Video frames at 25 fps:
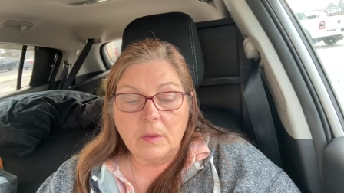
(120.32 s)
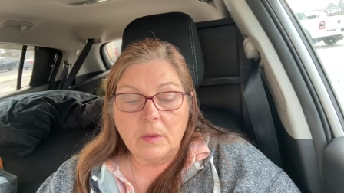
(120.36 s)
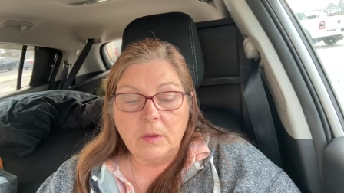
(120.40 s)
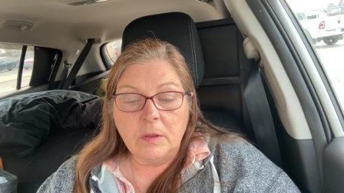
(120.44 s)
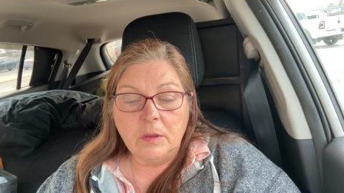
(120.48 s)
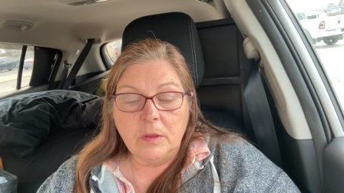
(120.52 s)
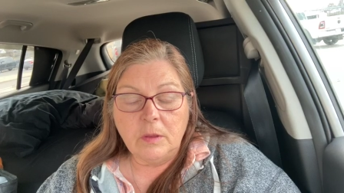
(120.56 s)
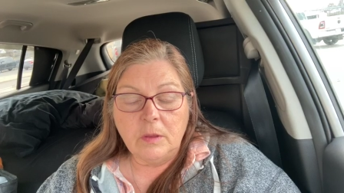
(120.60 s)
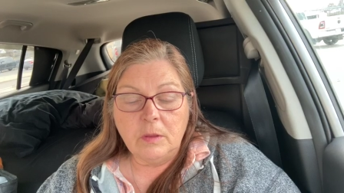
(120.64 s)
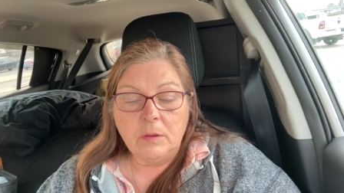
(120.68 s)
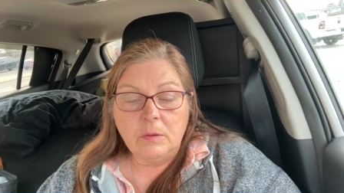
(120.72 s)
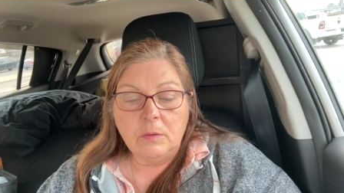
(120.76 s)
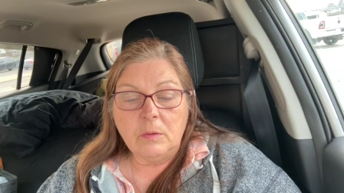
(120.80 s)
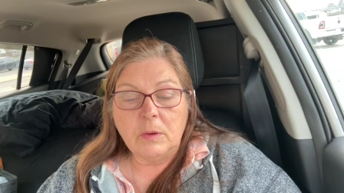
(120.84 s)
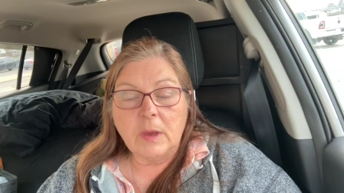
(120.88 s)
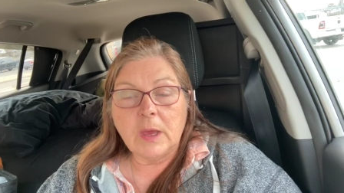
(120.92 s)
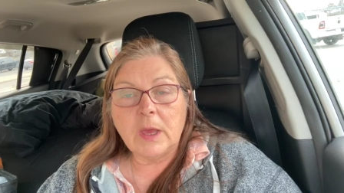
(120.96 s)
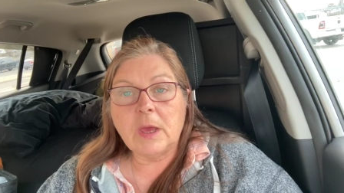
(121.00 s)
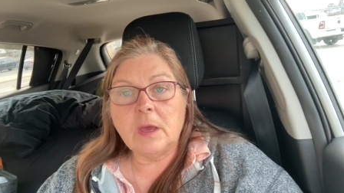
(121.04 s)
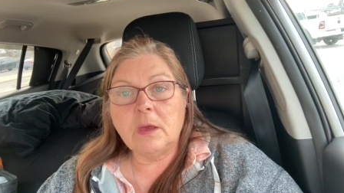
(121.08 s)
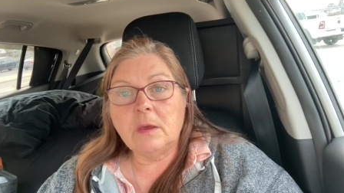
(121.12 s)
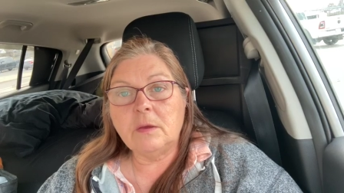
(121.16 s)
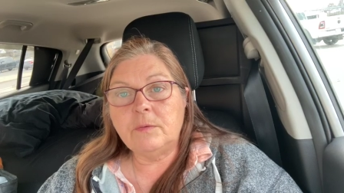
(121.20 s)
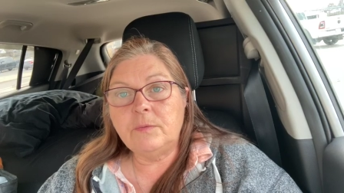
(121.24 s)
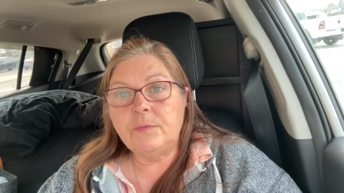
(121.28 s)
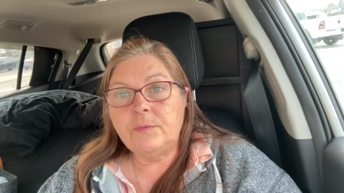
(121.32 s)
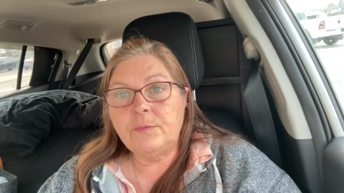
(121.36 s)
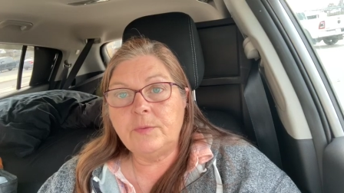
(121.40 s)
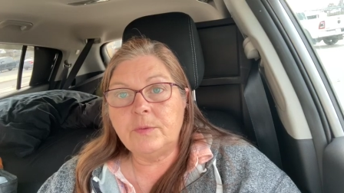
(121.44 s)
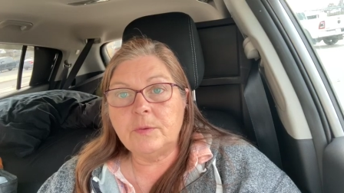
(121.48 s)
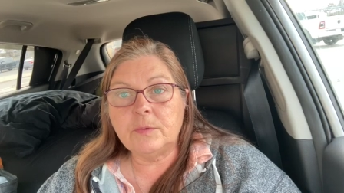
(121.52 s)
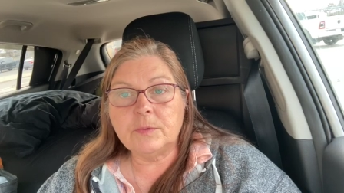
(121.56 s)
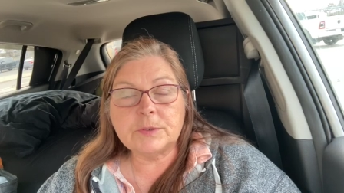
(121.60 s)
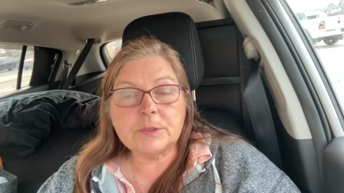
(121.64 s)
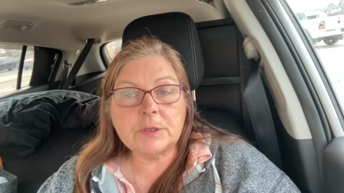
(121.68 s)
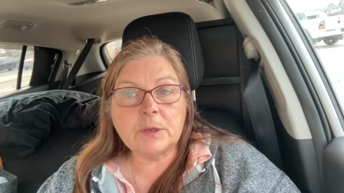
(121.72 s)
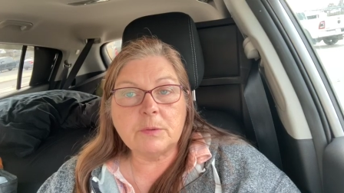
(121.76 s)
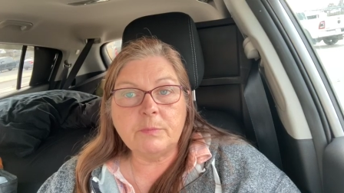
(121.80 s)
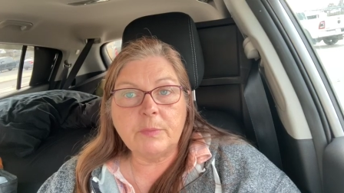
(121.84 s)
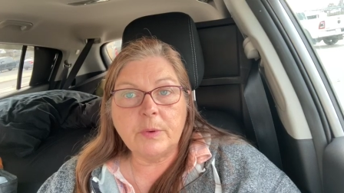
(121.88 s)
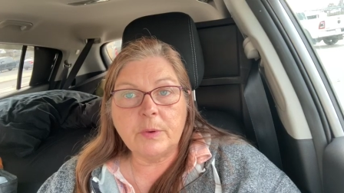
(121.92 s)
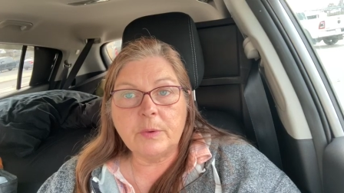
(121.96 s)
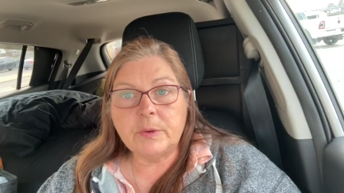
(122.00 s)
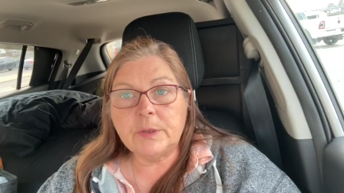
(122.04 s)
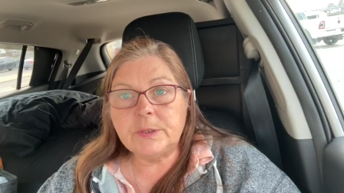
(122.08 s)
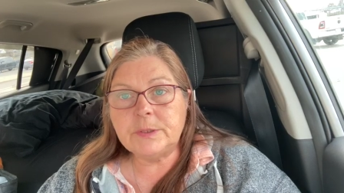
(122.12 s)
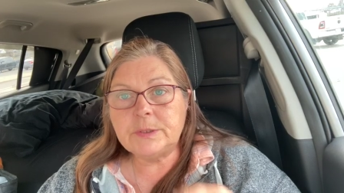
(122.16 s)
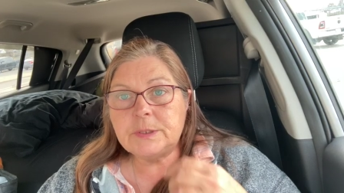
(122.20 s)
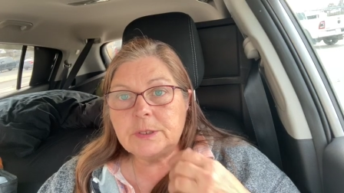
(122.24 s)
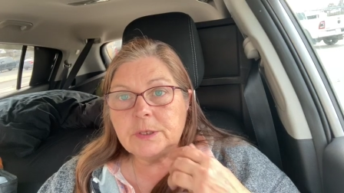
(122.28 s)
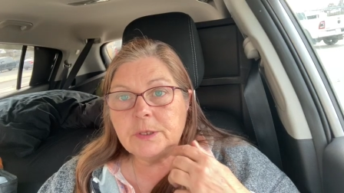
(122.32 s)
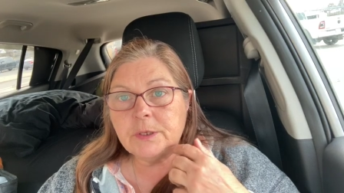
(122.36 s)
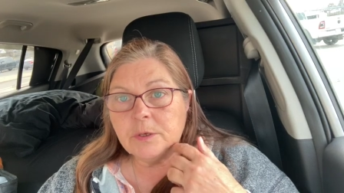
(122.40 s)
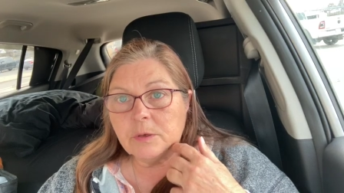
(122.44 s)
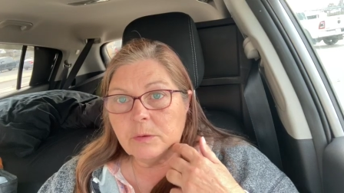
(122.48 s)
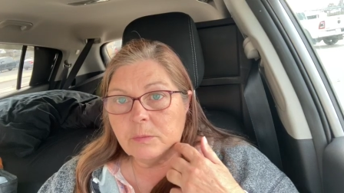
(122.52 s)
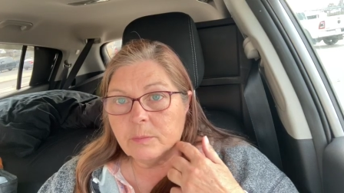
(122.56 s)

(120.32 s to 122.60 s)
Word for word: you have those components in your